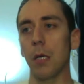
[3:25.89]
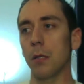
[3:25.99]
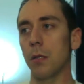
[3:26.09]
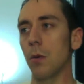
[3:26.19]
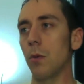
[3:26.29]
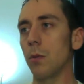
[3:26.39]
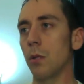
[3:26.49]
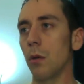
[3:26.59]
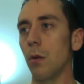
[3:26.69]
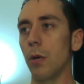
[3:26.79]
so to
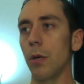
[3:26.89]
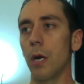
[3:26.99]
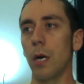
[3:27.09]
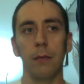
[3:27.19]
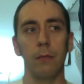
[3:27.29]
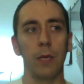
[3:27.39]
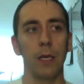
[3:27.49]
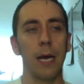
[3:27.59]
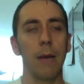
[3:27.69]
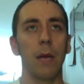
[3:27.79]
lower your costs in
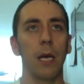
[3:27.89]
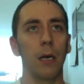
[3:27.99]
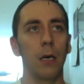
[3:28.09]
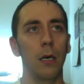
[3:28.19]
that manner.